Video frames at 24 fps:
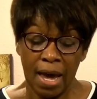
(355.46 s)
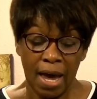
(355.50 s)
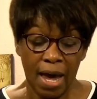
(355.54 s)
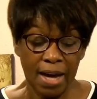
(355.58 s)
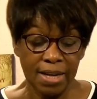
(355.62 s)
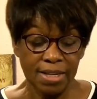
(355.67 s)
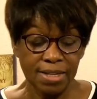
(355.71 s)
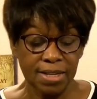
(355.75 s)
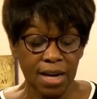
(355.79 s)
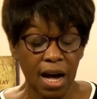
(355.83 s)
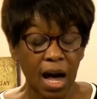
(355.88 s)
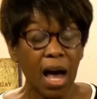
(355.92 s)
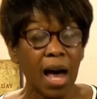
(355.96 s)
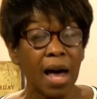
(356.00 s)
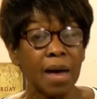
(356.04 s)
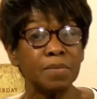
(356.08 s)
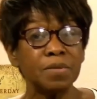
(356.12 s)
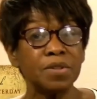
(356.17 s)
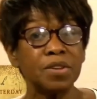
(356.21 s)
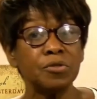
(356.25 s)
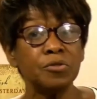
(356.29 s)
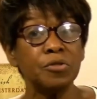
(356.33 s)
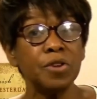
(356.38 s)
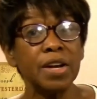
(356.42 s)
At
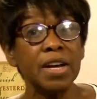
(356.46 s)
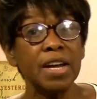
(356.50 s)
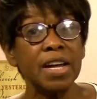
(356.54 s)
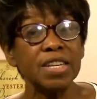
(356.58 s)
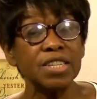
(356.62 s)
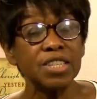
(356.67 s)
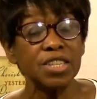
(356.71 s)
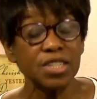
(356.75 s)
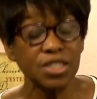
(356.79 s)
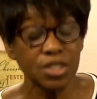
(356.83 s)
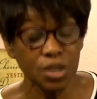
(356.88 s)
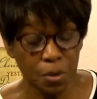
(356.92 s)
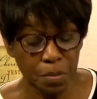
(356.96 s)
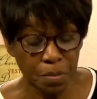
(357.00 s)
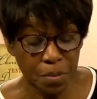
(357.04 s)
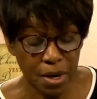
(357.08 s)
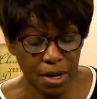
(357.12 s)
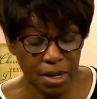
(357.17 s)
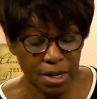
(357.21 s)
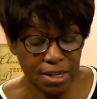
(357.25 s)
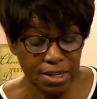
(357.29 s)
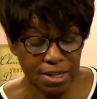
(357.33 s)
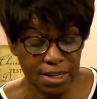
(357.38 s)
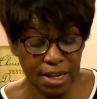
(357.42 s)
times, the religious
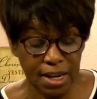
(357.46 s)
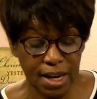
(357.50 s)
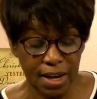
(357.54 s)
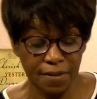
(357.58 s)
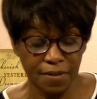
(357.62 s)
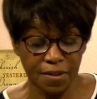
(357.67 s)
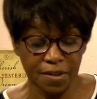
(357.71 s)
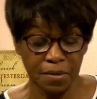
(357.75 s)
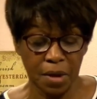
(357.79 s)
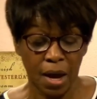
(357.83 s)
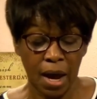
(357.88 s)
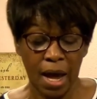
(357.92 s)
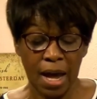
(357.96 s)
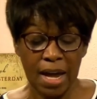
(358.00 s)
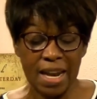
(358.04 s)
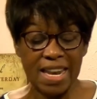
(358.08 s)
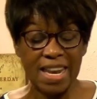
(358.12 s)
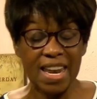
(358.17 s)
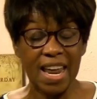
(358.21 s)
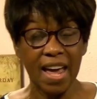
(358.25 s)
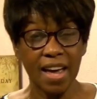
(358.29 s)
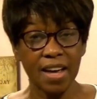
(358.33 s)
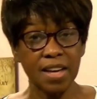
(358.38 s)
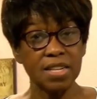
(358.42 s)
community gives
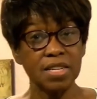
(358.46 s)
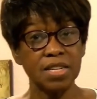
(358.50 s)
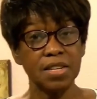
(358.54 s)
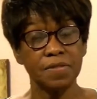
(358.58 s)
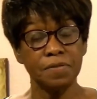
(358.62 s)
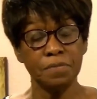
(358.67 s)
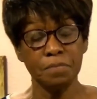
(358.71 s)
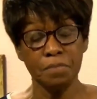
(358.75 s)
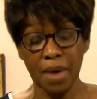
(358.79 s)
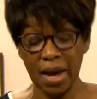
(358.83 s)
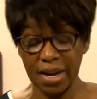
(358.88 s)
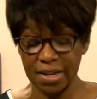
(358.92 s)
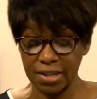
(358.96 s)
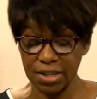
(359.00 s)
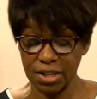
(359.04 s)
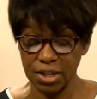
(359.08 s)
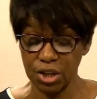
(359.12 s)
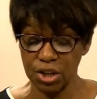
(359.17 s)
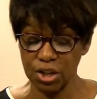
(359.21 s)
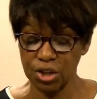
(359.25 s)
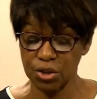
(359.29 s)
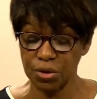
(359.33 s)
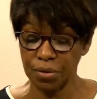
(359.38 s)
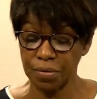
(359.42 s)
negative
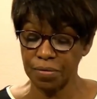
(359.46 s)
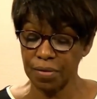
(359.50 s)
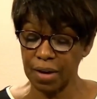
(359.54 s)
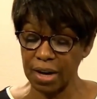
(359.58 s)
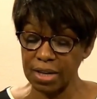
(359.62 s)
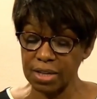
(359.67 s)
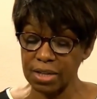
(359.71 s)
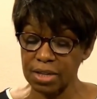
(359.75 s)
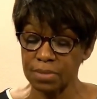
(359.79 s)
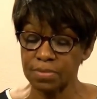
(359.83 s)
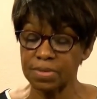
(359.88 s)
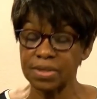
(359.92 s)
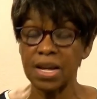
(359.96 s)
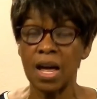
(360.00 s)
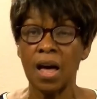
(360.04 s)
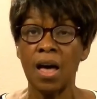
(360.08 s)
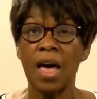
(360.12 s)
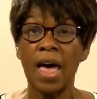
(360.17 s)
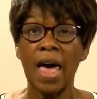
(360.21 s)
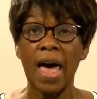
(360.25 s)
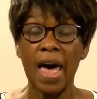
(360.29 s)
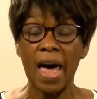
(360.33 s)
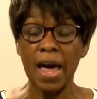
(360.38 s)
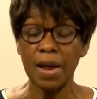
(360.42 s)
messages to victims
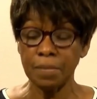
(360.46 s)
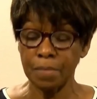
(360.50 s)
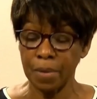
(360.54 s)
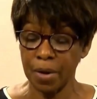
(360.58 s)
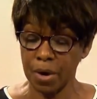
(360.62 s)
and